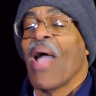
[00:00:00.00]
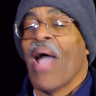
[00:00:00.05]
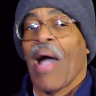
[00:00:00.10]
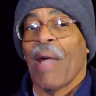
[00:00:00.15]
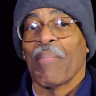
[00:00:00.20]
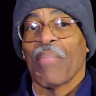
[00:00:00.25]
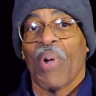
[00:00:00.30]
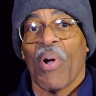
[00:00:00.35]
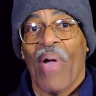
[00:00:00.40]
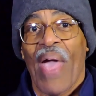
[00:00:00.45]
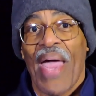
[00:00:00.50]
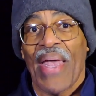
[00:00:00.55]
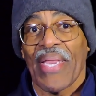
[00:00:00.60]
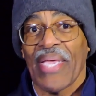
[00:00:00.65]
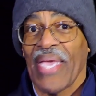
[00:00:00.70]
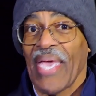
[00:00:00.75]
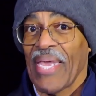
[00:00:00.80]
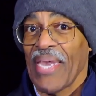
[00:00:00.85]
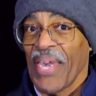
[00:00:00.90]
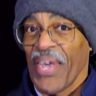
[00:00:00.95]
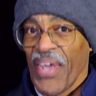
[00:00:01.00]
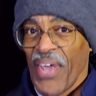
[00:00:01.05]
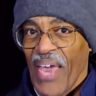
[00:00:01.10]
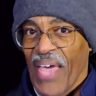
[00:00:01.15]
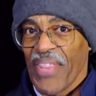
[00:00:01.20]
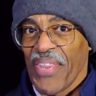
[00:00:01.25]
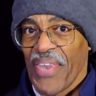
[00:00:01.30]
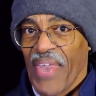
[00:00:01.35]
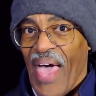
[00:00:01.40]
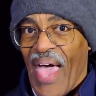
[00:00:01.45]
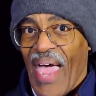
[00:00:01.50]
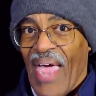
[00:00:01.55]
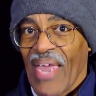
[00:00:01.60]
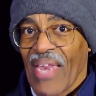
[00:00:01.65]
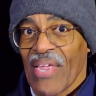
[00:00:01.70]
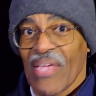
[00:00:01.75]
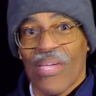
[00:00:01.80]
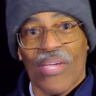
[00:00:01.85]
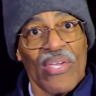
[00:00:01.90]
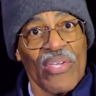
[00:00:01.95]
I'm going to go out again another
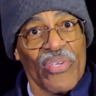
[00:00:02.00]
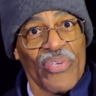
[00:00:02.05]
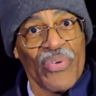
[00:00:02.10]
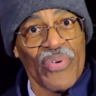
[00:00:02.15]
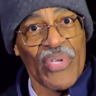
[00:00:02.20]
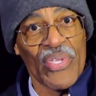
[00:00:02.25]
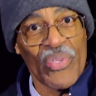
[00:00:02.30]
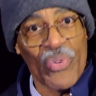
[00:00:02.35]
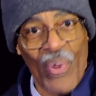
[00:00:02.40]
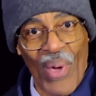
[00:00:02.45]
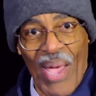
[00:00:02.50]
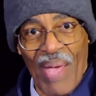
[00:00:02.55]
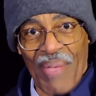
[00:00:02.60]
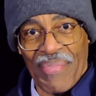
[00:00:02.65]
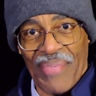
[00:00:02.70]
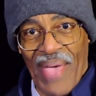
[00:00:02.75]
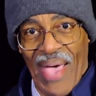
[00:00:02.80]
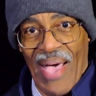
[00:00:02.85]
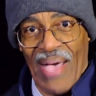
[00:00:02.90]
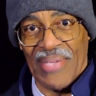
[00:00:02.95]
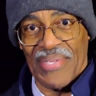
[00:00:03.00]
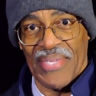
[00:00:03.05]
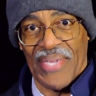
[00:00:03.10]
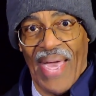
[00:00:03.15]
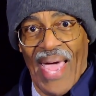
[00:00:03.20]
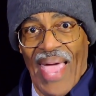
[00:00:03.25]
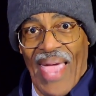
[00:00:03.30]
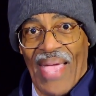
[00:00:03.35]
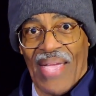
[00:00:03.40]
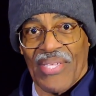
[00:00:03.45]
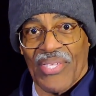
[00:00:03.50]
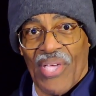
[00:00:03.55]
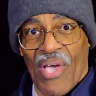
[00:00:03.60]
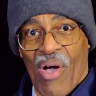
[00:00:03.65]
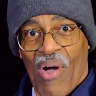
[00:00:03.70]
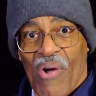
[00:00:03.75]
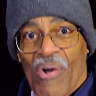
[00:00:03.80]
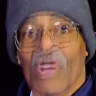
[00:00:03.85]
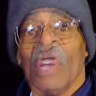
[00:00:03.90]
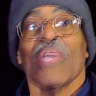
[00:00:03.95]
night, shoot at 12,000
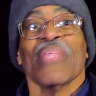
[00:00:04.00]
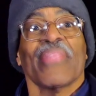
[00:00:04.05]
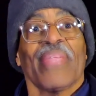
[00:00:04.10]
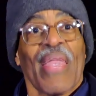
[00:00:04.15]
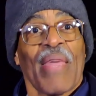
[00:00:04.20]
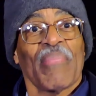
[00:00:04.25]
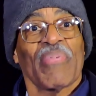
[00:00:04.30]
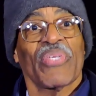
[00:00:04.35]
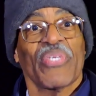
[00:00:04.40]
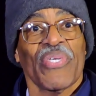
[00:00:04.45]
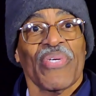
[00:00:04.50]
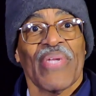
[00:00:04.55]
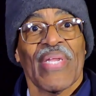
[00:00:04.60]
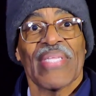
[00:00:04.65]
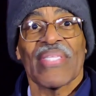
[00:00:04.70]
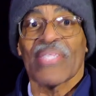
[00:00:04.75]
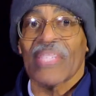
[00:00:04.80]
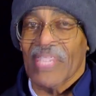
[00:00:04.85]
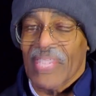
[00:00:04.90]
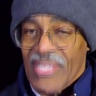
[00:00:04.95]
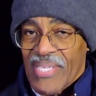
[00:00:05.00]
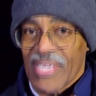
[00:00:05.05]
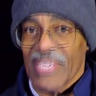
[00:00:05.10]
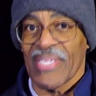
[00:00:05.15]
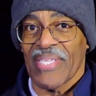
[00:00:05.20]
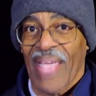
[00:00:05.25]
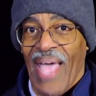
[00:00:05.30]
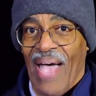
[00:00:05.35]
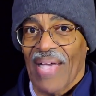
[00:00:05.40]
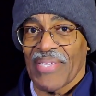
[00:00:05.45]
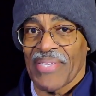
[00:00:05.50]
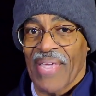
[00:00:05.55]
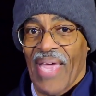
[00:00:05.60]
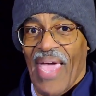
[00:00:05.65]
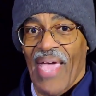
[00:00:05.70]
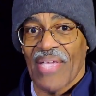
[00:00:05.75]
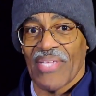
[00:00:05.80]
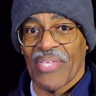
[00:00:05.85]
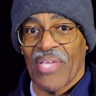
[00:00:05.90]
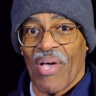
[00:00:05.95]
ISO, then I'm going to shoot at 6,000
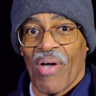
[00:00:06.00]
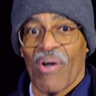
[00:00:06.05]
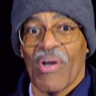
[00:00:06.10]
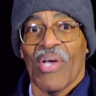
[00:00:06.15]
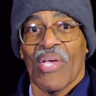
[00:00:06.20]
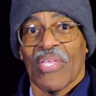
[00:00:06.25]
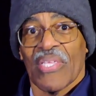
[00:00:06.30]
ISO.